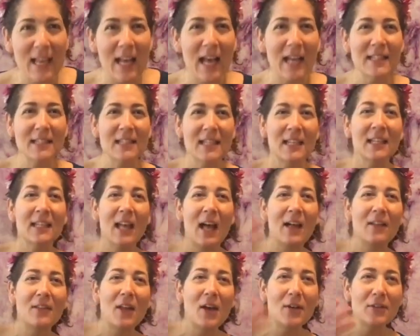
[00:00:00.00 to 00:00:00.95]
and sing
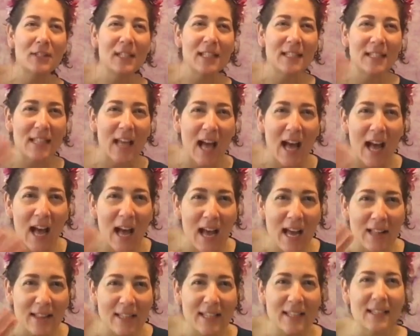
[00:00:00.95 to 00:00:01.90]
hello to
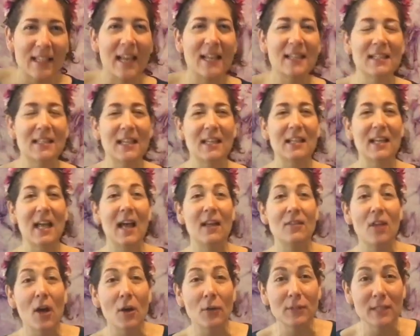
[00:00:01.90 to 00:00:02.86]
Silas, and sing
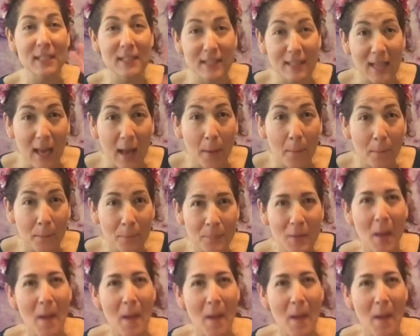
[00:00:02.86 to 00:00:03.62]
hello to Sam.